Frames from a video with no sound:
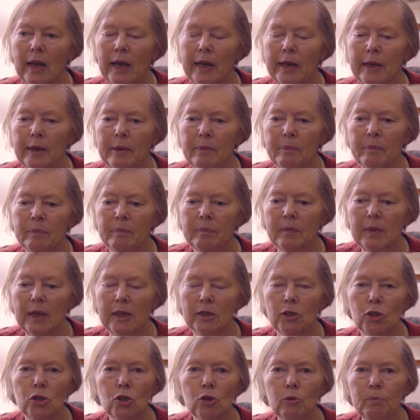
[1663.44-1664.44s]
Amen.
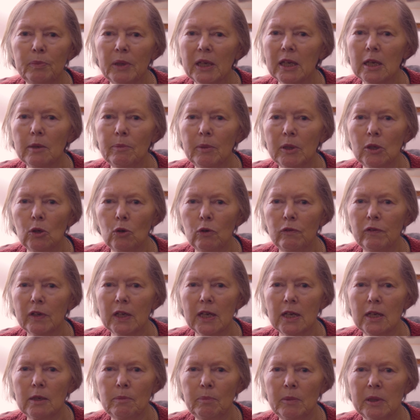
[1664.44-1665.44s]
And you don't become an
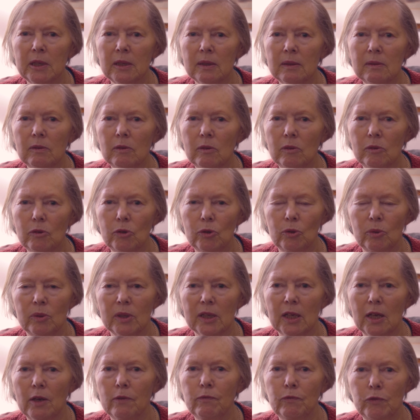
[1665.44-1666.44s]
overcomer through a
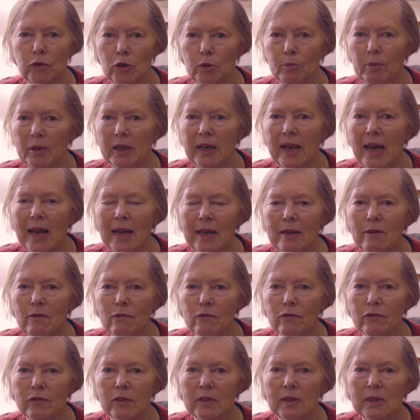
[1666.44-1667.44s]
comfortable
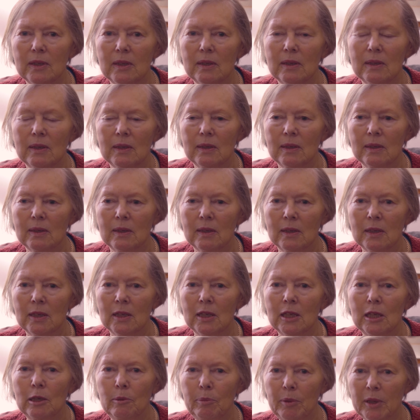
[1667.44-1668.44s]
life.
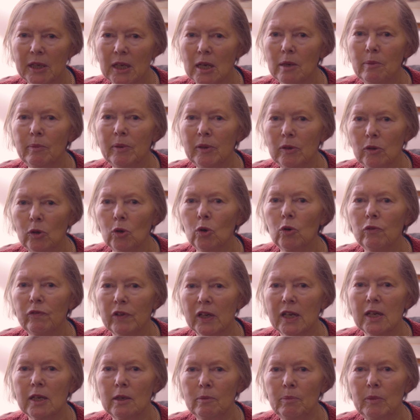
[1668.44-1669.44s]
You become an
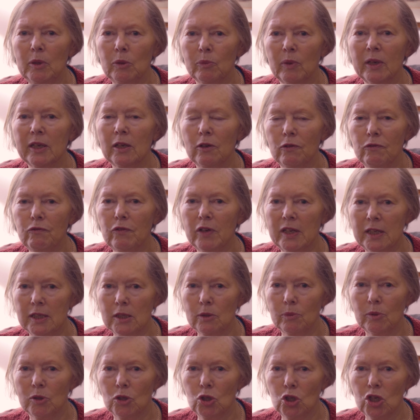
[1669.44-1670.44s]
overcomer when you're
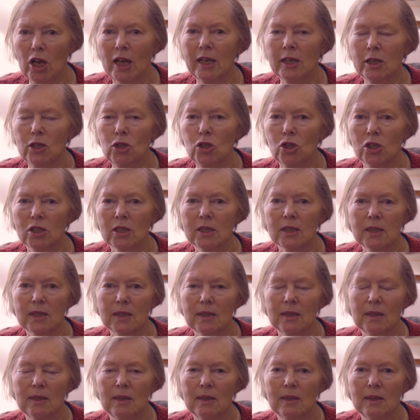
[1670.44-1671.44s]
faced with
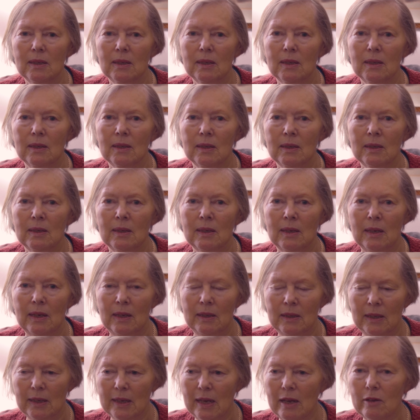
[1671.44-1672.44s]
challenges,
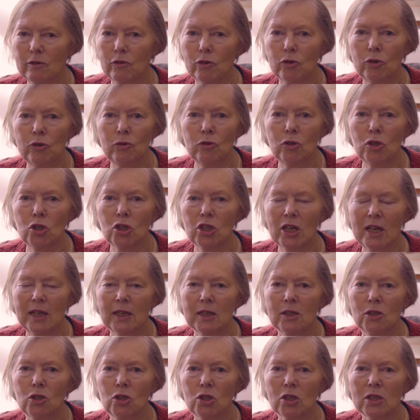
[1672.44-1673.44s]
and you get through the
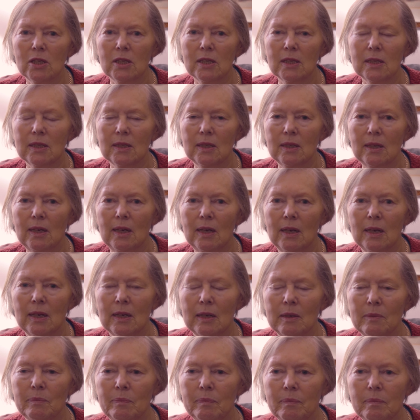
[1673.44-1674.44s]
challenges.
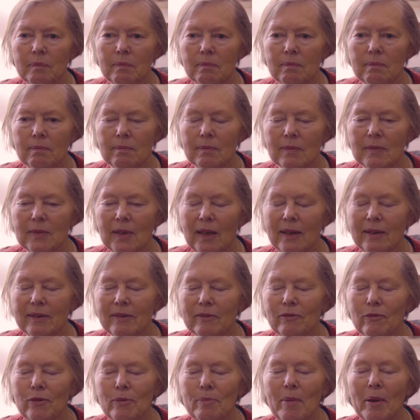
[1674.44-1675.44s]
I
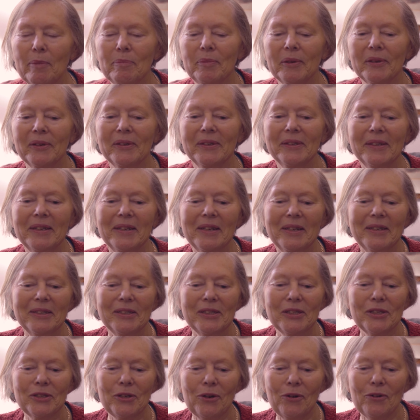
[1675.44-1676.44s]
remember a
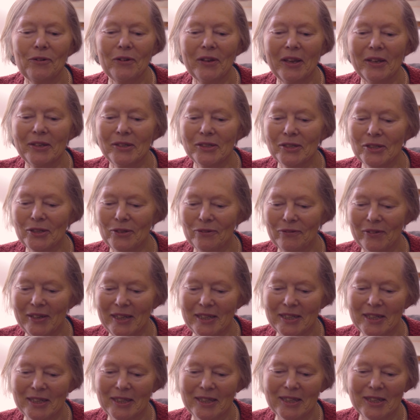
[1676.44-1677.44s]
story I used to
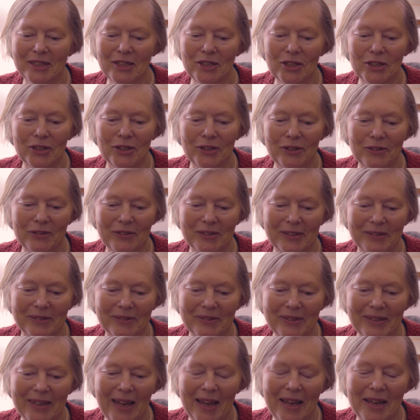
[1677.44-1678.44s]
read to the
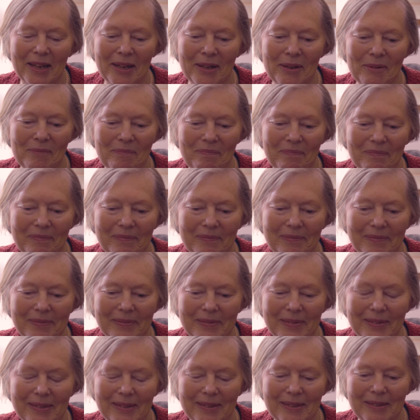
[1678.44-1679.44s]
children
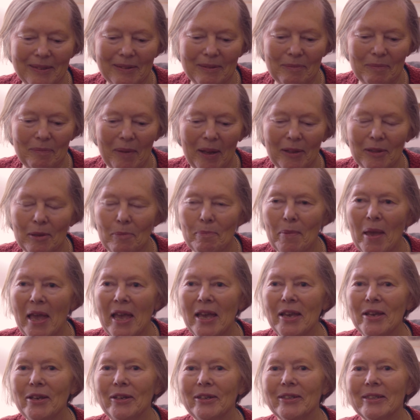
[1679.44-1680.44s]
about the
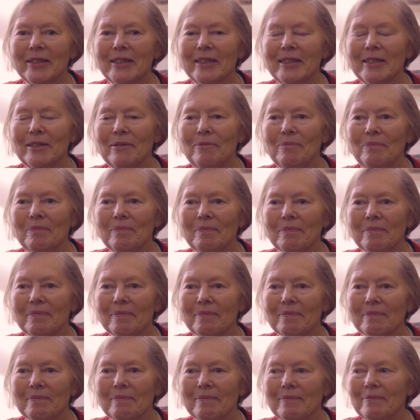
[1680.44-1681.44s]
bear hunt.
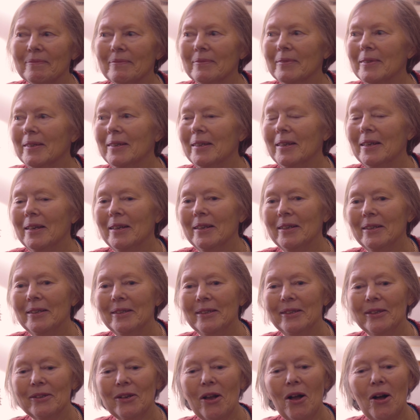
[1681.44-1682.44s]

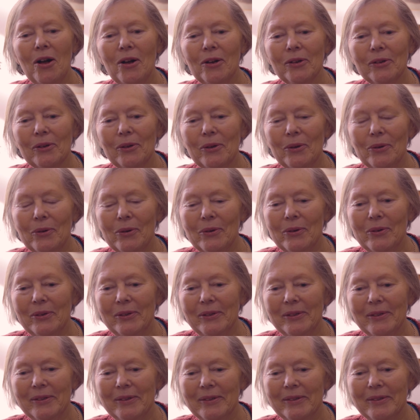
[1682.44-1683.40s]
You can't go